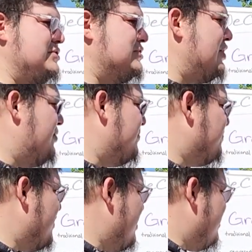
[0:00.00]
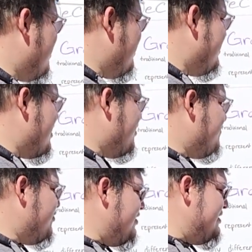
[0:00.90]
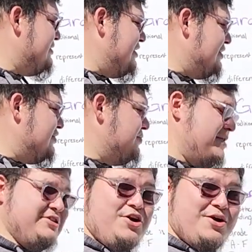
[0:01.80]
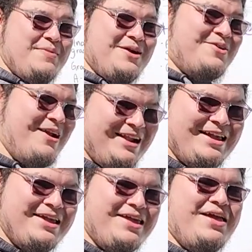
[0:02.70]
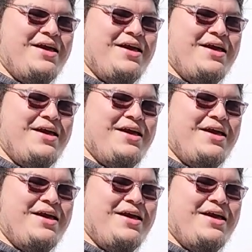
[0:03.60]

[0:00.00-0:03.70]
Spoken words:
So thank you for listening to me talk about grading.